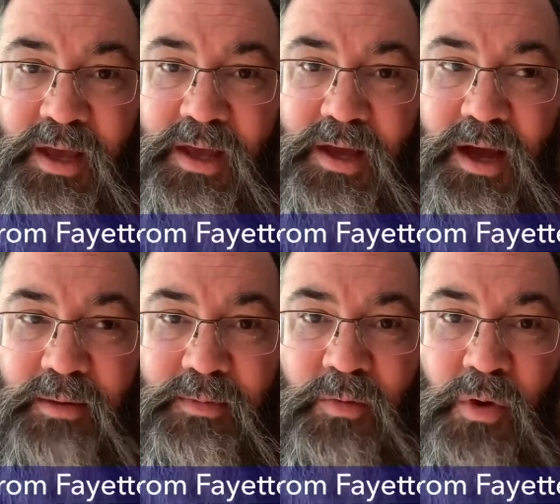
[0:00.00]

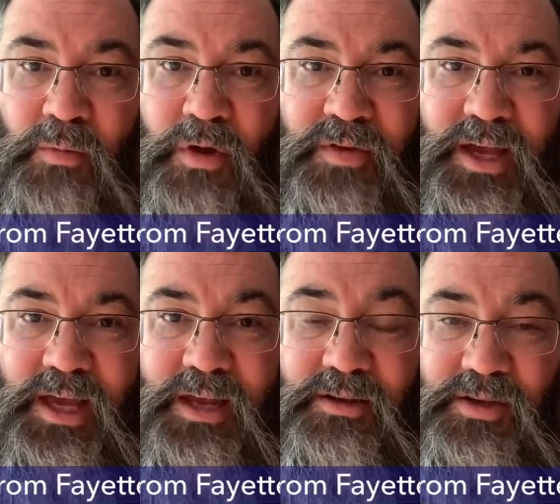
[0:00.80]
um, we're moving
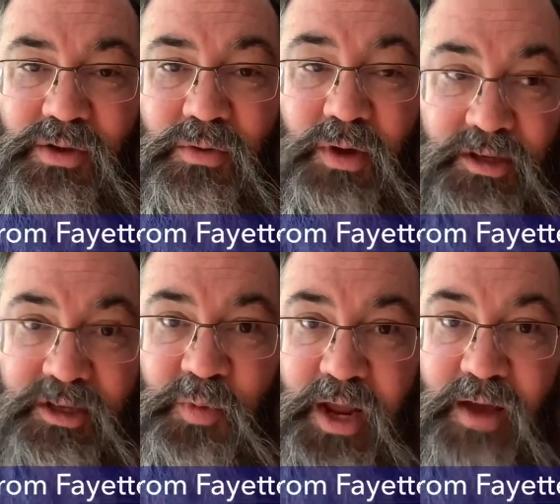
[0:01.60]
into a
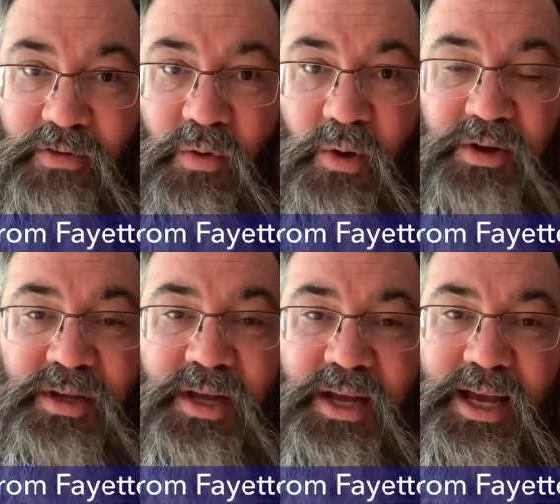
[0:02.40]
spring, of course,
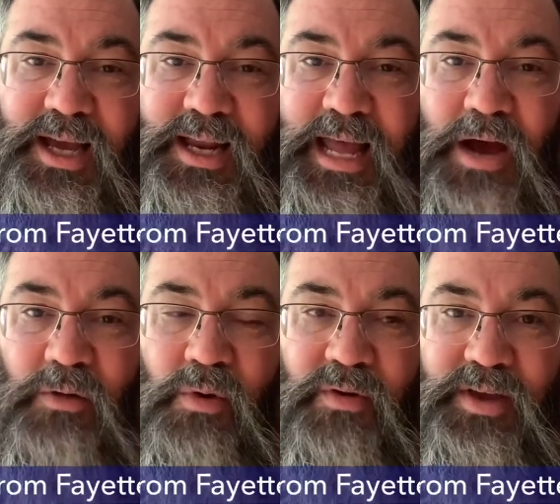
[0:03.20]
and now
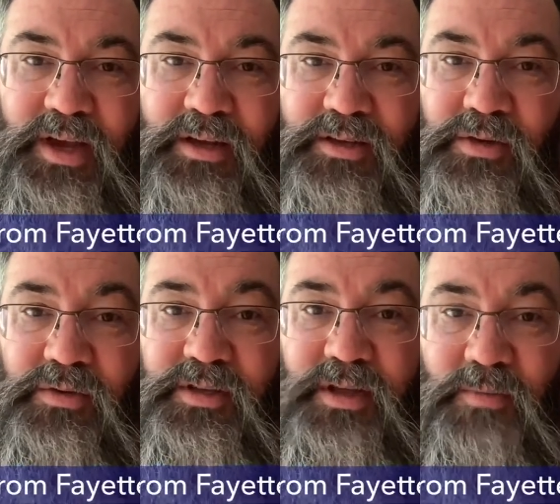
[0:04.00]
we're moving into
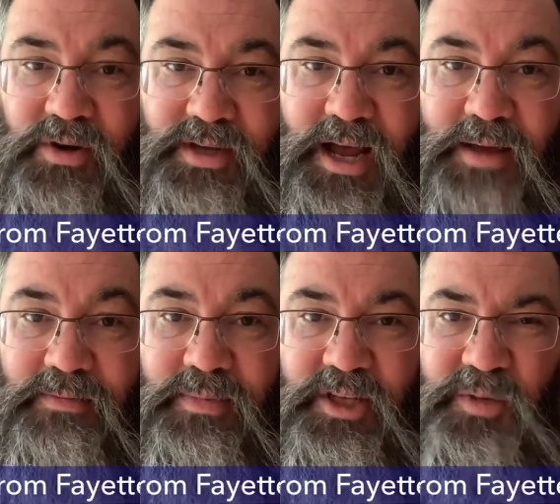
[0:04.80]
summertime.
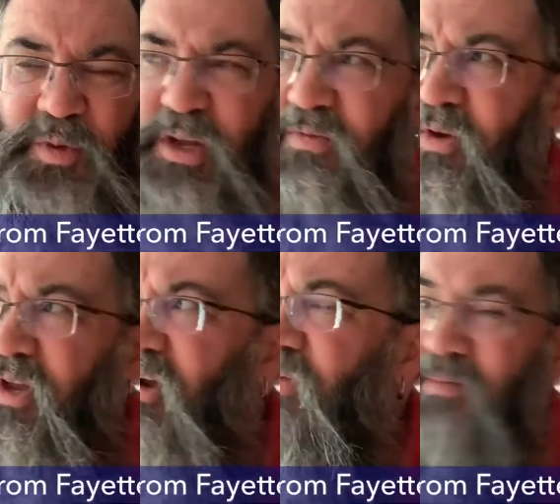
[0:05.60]
It's beautiful. You can
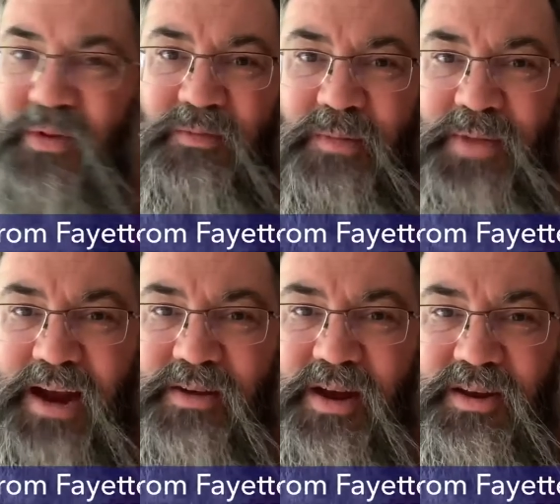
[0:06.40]
hear people in the
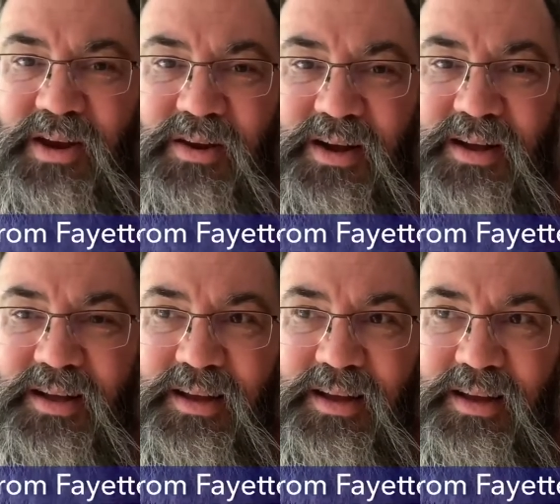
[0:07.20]
background. You can hear a
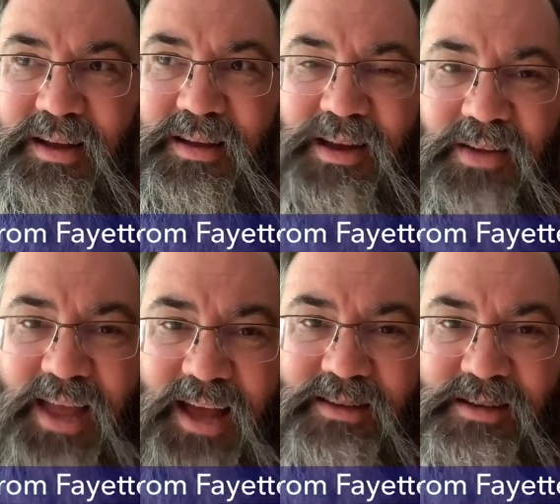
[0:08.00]
hear
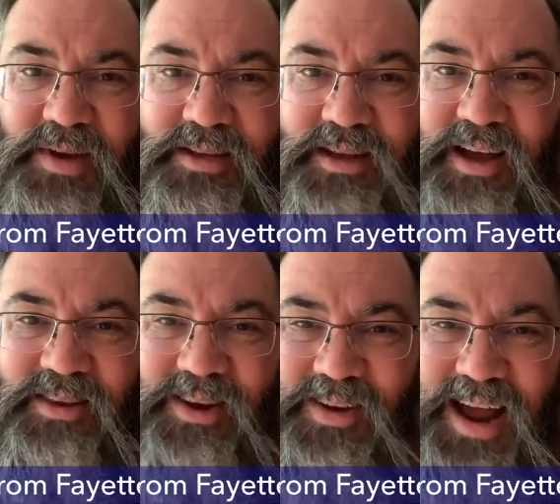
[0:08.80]
that somebody's cutting
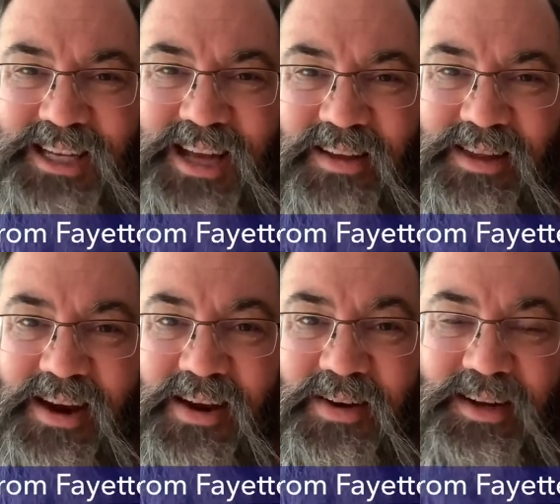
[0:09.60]
their grass out
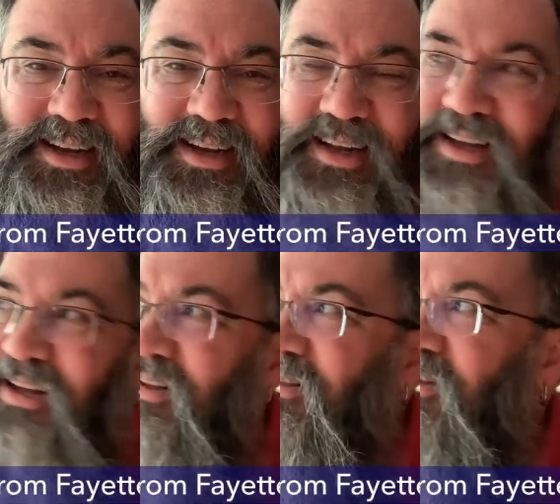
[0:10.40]
there, and
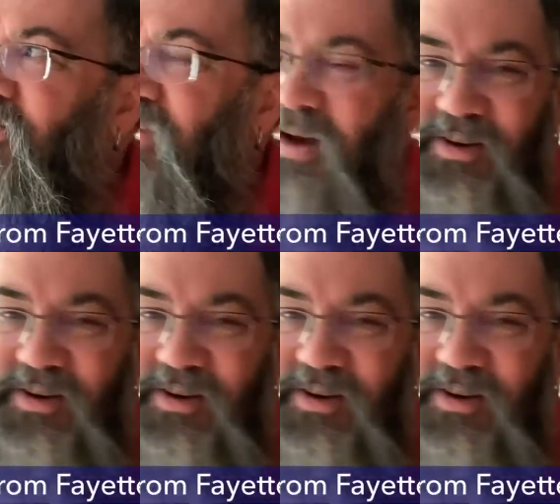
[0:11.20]
uh, the flowers